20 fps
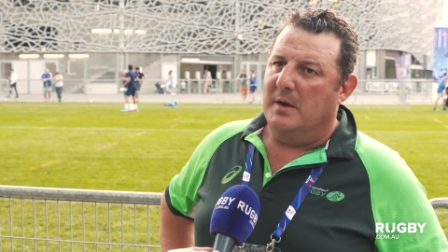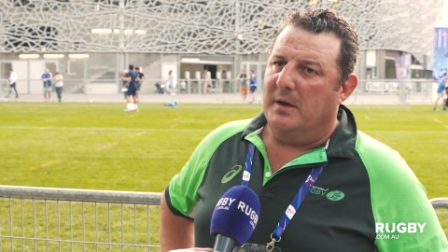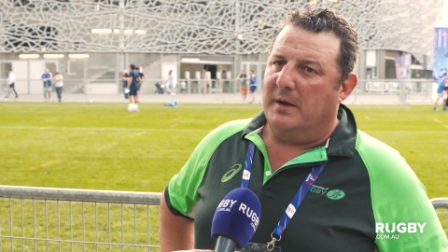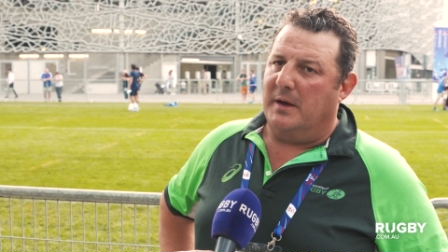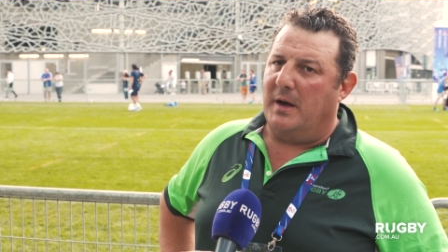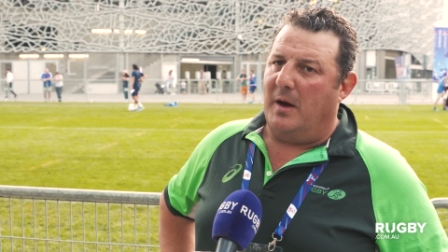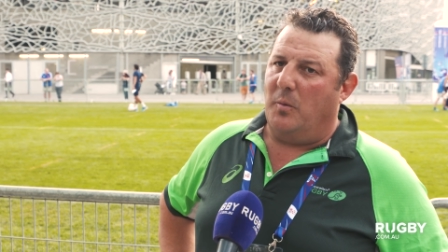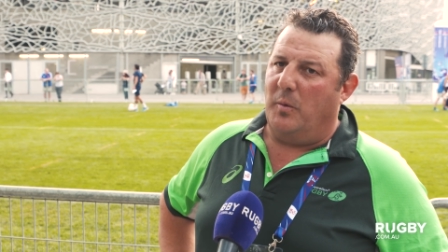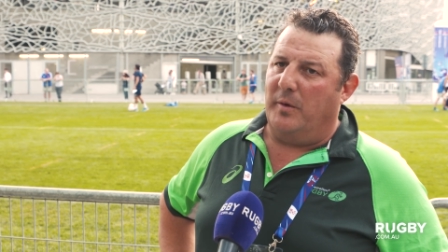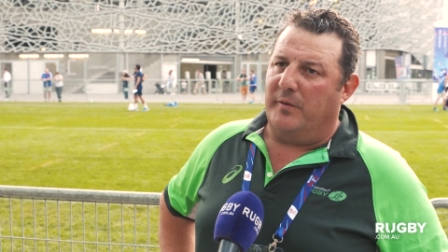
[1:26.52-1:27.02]

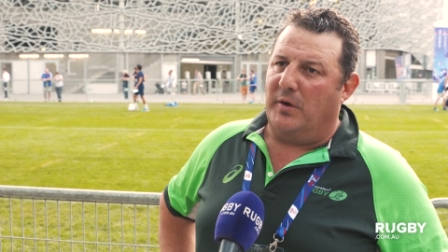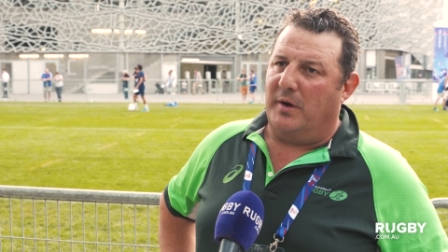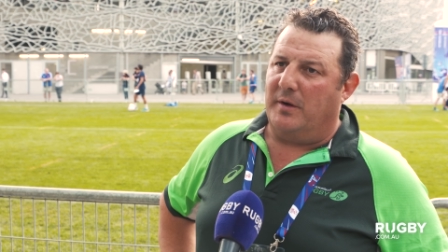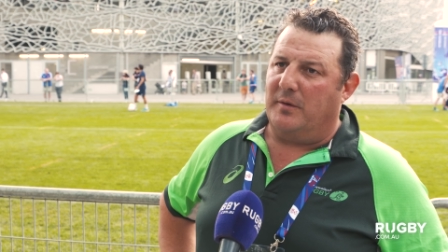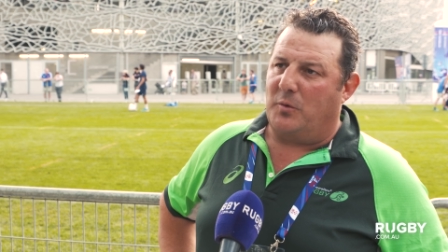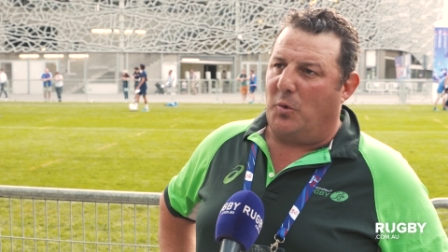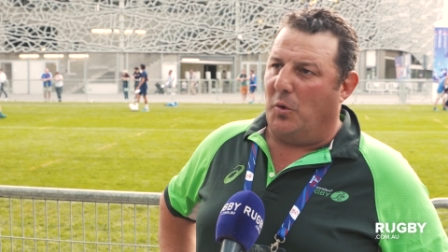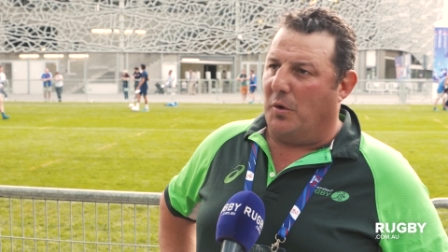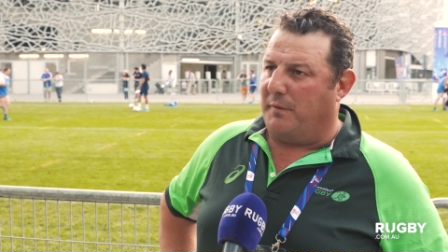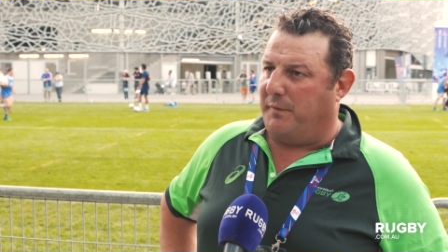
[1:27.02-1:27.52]
you know, we've got
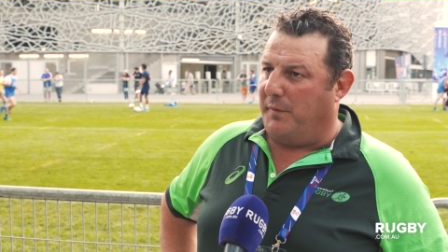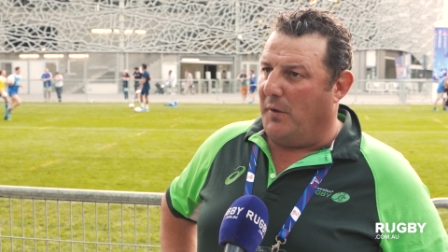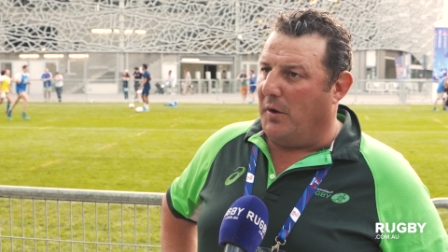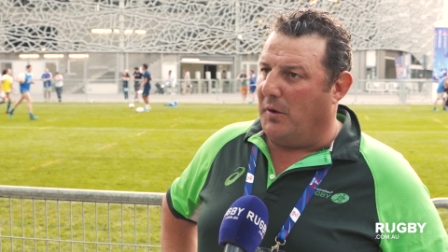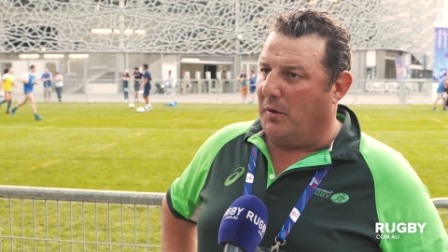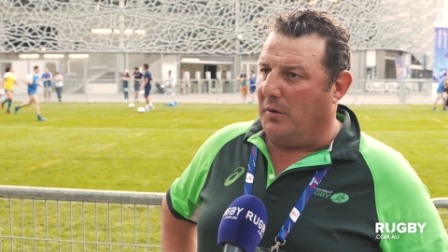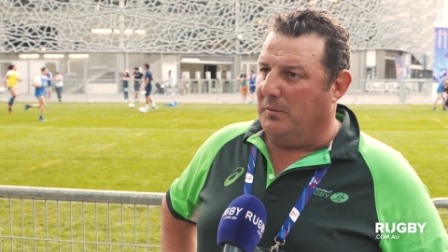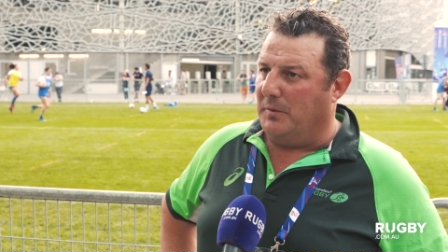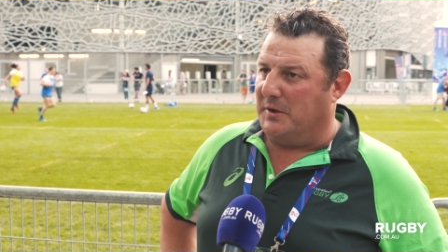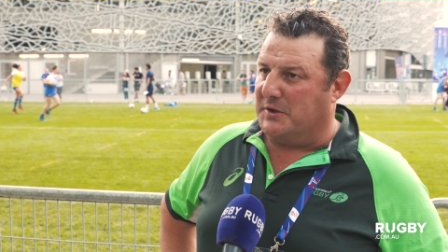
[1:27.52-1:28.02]
a
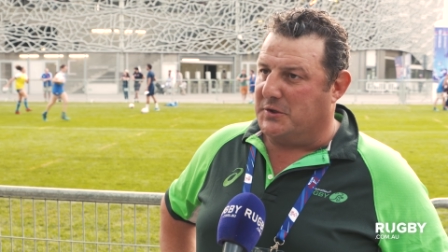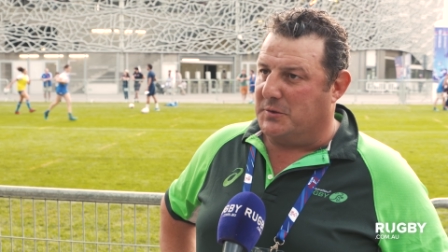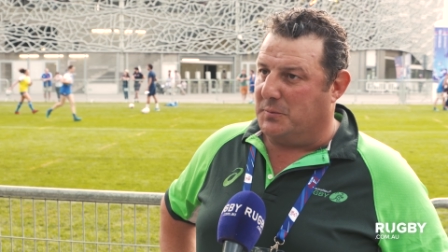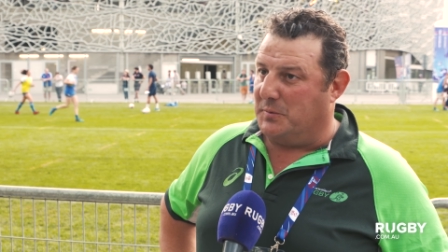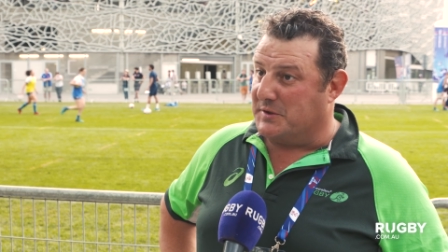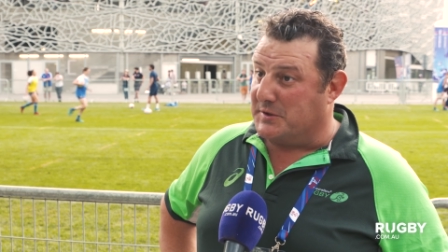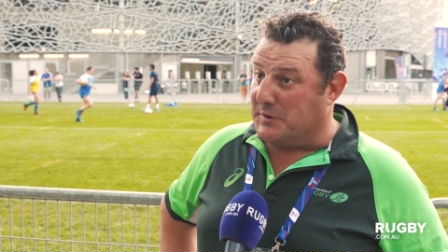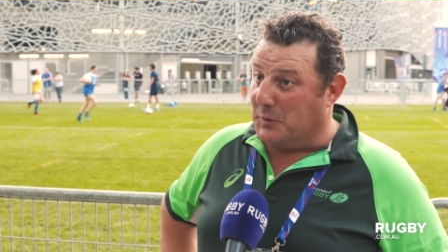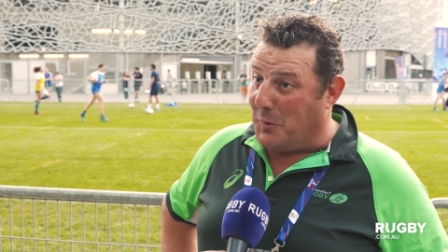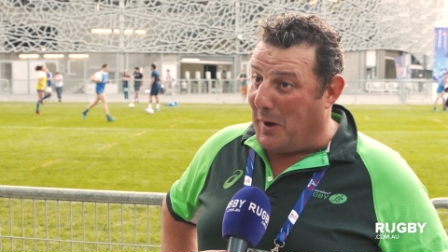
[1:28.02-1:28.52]
quarterfinal, which
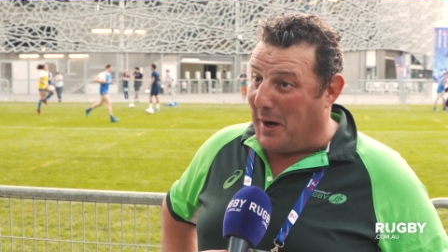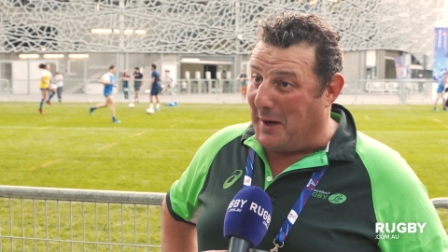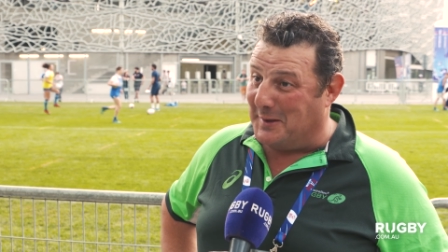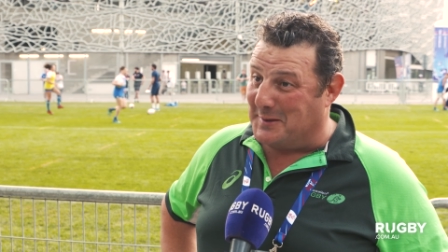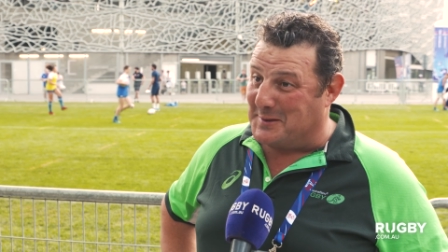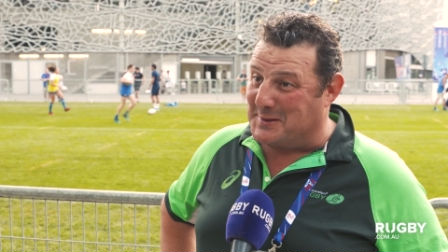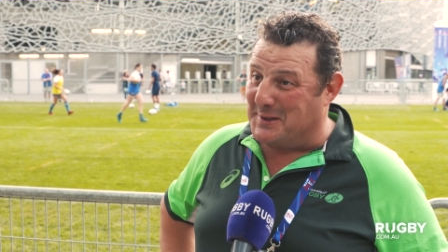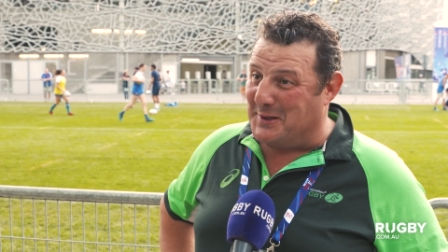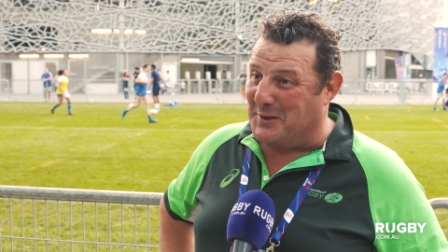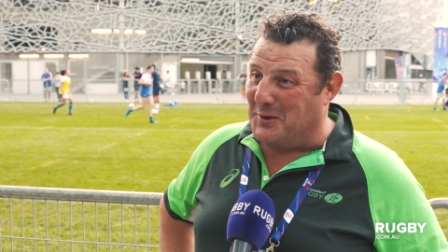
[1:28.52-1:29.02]
we're still waiting
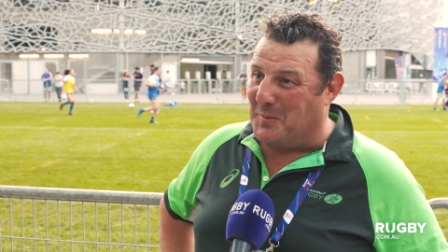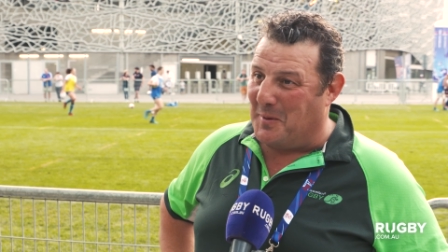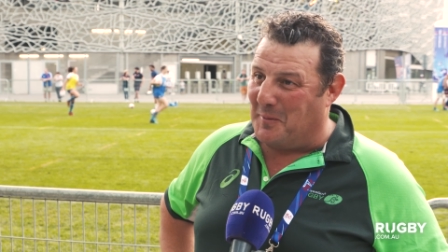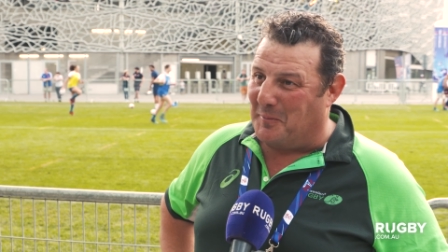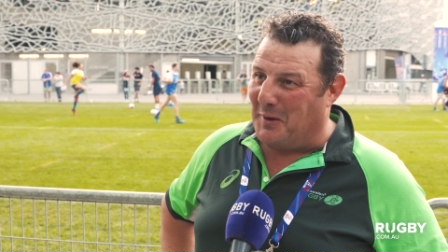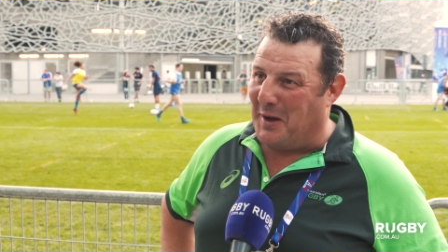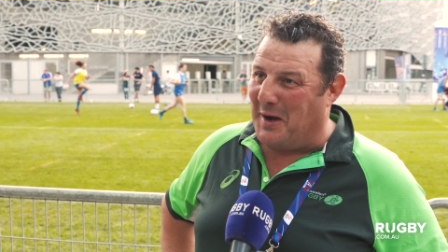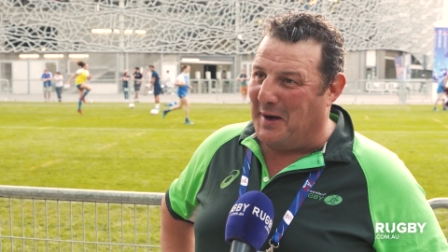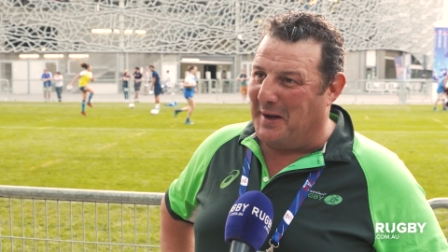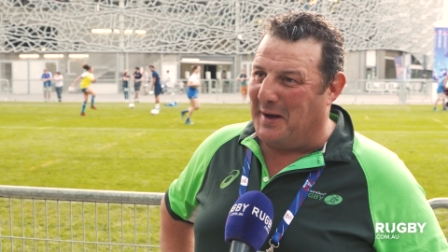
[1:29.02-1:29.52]
to see who we're
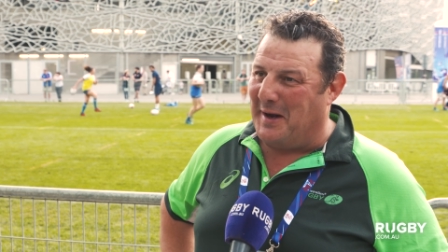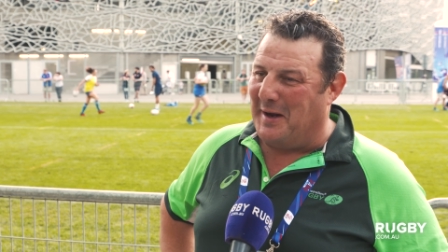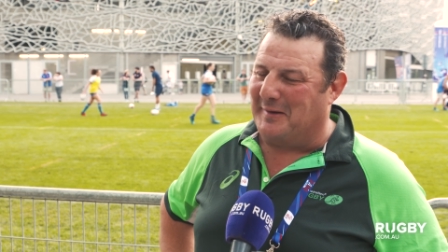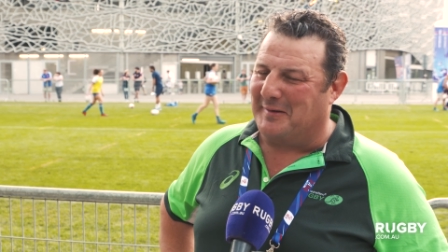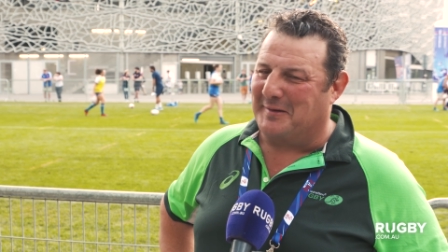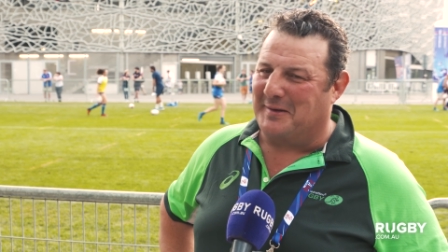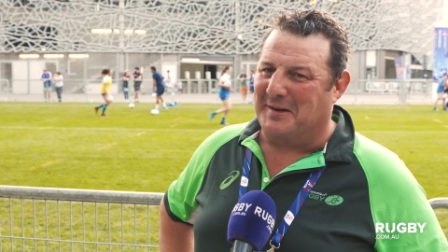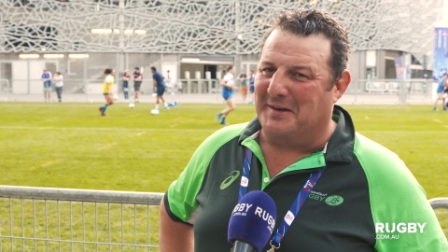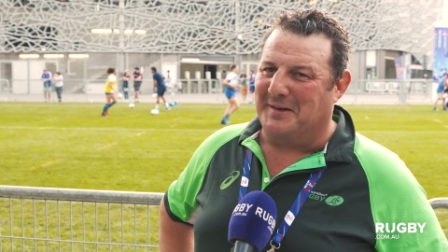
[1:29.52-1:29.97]
playing against.